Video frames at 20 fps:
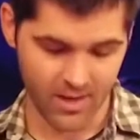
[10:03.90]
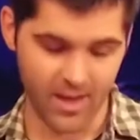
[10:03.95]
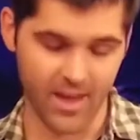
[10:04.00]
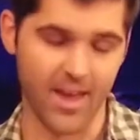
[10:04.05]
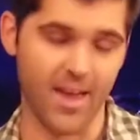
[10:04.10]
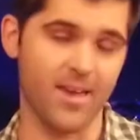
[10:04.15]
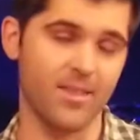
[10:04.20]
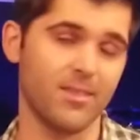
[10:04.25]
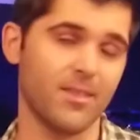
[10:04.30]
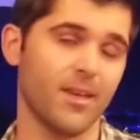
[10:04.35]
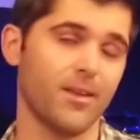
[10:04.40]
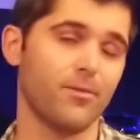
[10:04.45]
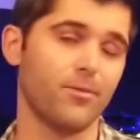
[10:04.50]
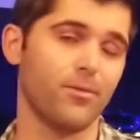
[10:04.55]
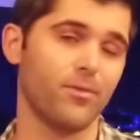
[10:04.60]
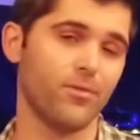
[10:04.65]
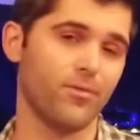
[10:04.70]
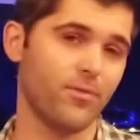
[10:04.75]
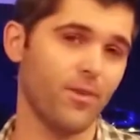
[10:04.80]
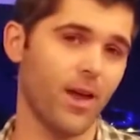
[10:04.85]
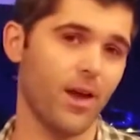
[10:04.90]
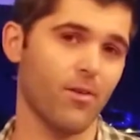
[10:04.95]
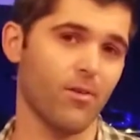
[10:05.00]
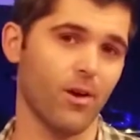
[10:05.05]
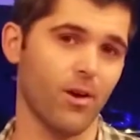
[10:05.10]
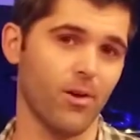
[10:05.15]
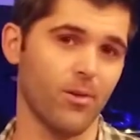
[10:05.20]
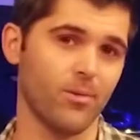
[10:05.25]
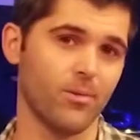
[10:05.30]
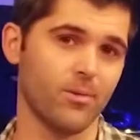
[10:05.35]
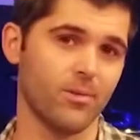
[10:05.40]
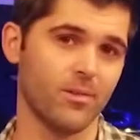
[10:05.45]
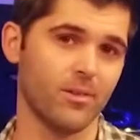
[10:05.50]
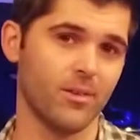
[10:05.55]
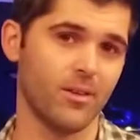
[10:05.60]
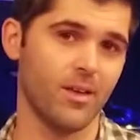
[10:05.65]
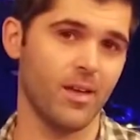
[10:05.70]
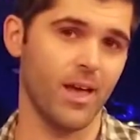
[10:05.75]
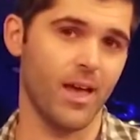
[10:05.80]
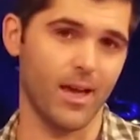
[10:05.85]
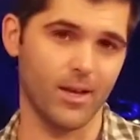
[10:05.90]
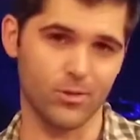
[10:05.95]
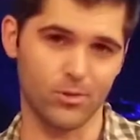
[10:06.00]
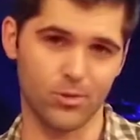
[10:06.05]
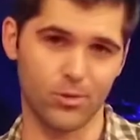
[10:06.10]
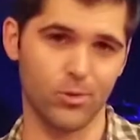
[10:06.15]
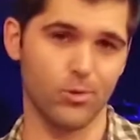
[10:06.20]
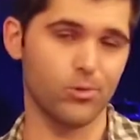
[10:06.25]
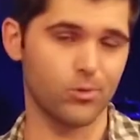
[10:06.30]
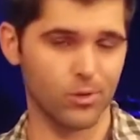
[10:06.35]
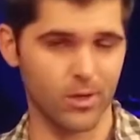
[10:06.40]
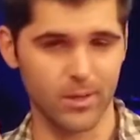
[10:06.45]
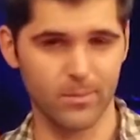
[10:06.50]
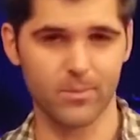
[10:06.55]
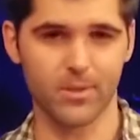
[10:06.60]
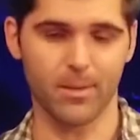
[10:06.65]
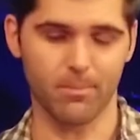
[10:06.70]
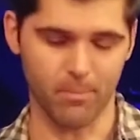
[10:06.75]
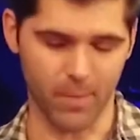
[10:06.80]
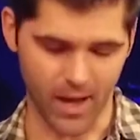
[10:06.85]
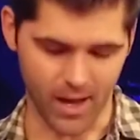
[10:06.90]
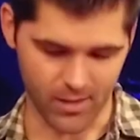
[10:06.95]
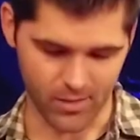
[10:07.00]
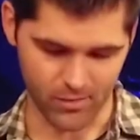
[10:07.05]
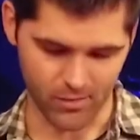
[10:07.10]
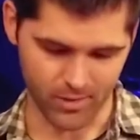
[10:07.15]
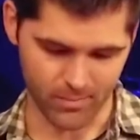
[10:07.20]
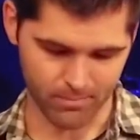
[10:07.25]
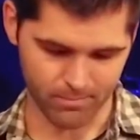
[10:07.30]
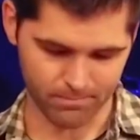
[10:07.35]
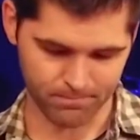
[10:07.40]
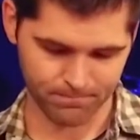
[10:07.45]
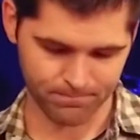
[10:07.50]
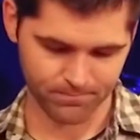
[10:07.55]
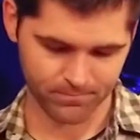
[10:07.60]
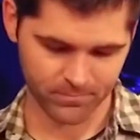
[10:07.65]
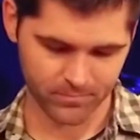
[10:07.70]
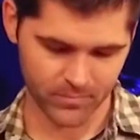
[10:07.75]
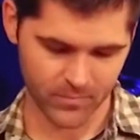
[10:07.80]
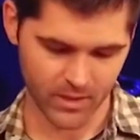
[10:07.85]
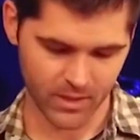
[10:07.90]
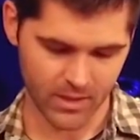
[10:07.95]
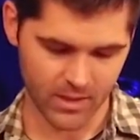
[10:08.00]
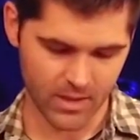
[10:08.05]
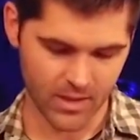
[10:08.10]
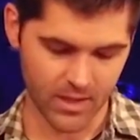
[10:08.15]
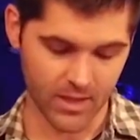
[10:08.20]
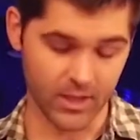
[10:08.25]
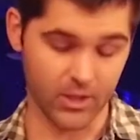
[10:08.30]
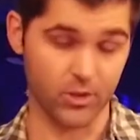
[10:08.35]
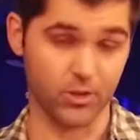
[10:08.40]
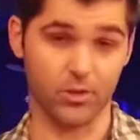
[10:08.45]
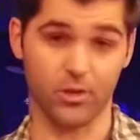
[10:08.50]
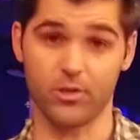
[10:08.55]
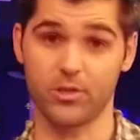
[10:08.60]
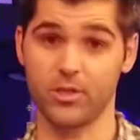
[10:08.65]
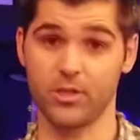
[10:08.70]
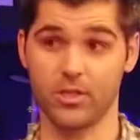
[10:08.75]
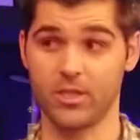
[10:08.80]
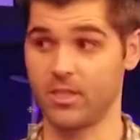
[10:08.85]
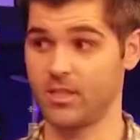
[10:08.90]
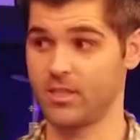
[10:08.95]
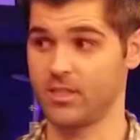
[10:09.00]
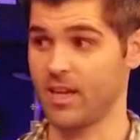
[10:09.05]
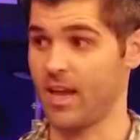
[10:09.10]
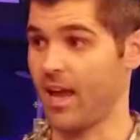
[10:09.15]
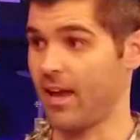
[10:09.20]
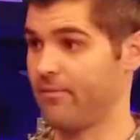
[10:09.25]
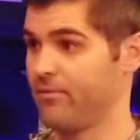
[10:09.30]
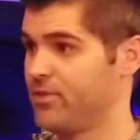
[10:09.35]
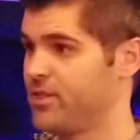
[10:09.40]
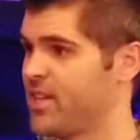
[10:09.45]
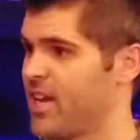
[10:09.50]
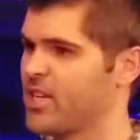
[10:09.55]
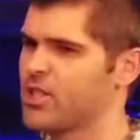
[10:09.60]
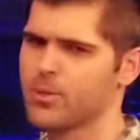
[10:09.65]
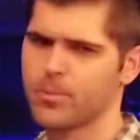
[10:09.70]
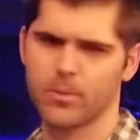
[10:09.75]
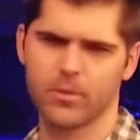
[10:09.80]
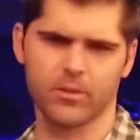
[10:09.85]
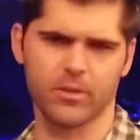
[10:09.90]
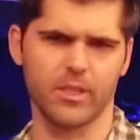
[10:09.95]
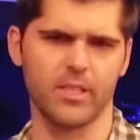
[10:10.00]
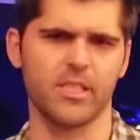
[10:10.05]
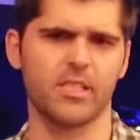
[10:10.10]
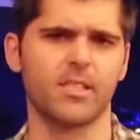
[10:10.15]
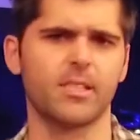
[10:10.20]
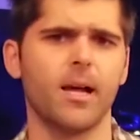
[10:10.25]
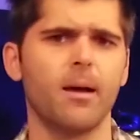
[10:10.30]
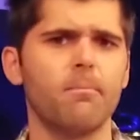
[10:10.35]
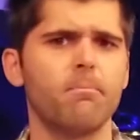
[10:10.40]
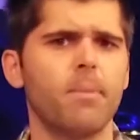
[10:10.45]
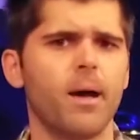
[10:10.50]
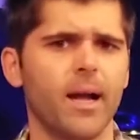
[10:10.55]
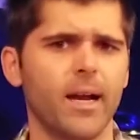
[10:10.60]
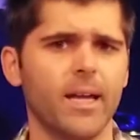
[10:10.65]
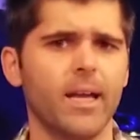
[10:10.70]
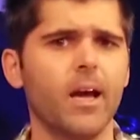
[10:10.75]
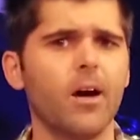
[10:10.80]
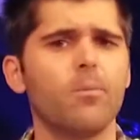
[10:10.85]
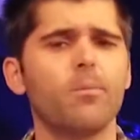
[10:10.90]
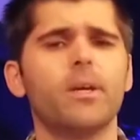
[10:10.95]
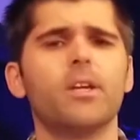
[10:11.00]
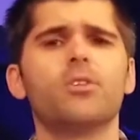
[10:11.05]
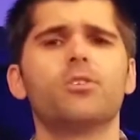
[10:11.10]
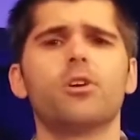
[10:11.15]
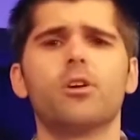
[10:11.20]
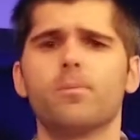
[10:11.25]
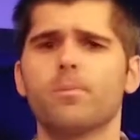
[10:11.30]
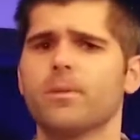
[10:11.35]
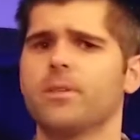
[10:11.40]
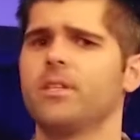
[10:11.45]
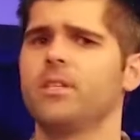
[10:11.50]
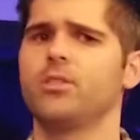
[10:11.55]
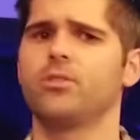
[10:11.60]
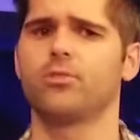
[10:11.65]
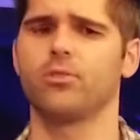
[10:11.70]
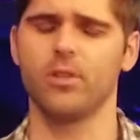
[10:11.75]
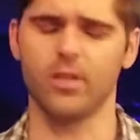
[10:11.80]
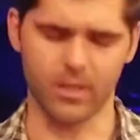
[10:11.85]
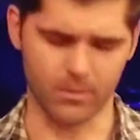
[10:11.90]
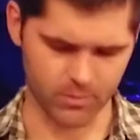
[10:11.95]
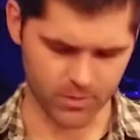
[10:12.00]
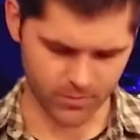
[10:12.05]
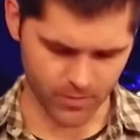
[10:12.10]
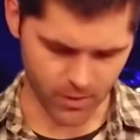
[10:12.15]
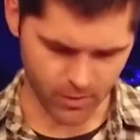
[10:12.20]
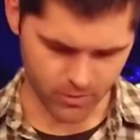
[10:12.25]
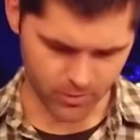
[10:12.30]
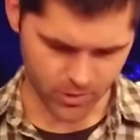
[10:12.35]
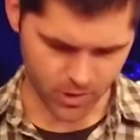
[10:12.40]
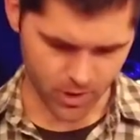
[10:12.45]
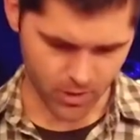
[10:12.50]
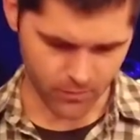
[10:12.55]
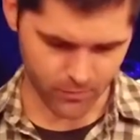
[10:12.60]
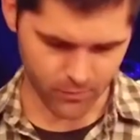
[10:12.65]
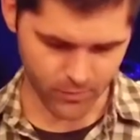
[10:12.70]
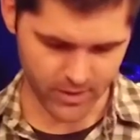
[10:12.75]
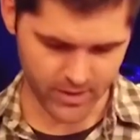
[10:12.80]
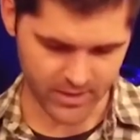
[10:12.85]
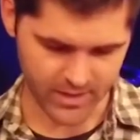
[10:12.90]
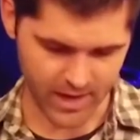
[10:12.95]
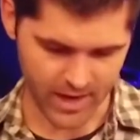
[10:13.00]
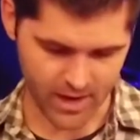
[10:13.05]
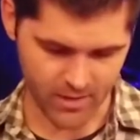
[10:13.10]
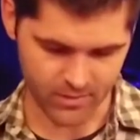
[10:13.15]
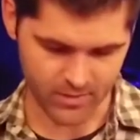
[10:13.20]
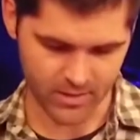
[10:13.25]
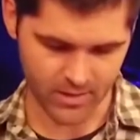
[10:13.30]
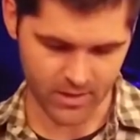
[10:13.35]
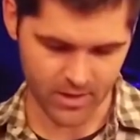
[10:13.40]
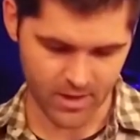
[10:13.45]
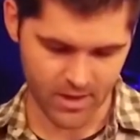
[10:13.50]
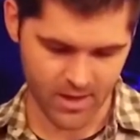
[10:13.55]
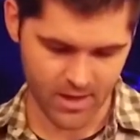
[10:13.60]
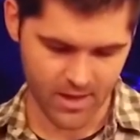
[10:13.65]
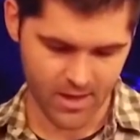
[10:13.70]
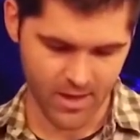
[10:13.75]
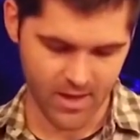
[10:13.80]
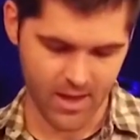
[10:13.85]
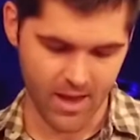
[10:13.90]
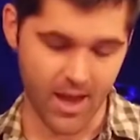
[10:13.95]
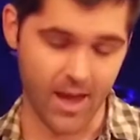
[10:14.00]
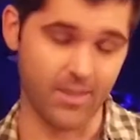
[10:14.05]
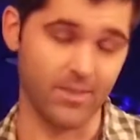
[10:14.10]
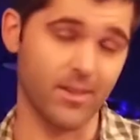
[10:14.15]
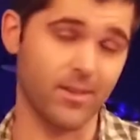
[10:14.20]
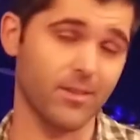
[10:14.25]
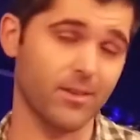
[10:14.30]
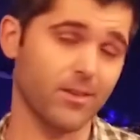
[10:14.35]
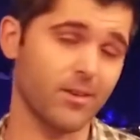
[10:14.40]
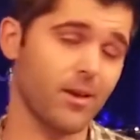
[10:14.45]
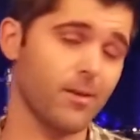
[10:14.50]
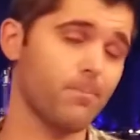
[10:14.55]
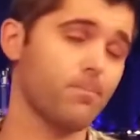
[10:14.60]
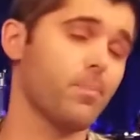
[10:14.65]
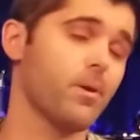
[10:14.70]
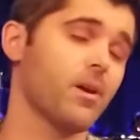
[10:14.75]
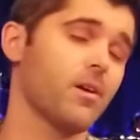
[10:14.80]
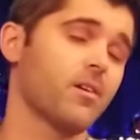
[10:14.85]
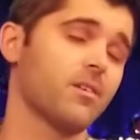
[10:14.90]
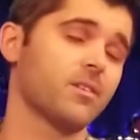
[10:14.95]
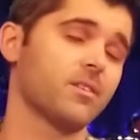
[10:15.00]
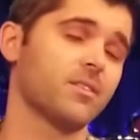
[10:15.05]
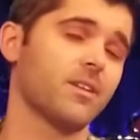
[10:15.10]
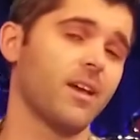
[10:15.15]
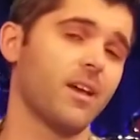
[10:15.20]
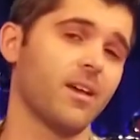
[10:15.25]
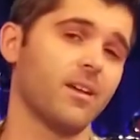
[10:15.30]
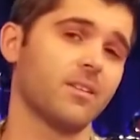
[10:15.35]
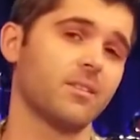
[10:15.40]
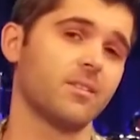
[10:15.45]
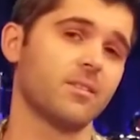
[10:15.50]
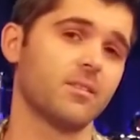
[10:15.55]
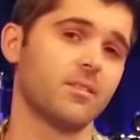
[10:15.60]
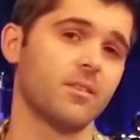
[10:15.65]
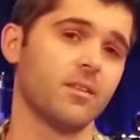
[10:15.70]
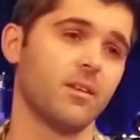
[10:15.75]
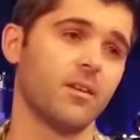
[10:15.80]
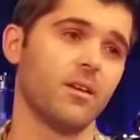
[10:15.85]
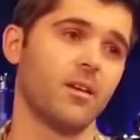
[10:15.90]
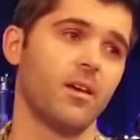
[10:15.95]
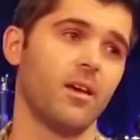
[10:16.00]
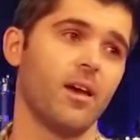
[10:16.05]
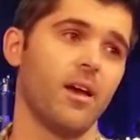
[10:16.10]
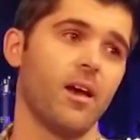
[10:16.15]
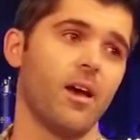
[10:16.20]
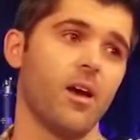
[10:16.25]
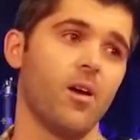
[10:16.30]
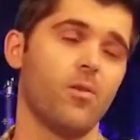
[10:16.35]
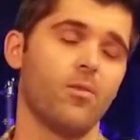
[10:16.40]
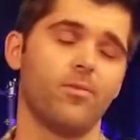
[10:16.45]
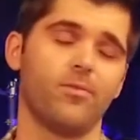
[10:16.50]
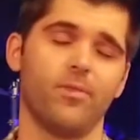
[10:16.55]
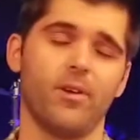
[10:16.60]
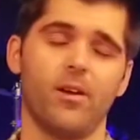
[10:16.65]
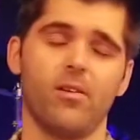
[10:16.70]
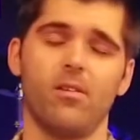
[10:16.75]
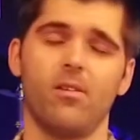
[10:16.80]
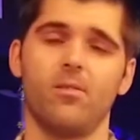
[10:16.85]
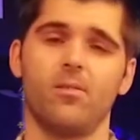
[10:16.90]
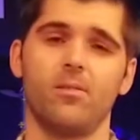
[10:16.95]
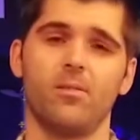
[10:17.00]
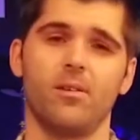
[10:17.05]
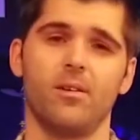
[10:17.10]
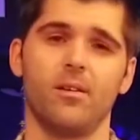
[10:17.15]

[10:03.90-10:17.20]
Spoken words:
And then Pharaoh has 2 dreams that bother him. He searches his staff desperately. Somebody help me interpret these dreams. Pharaoh's all freaked out. And then the cupbearer says, "Oh, Pharaoh,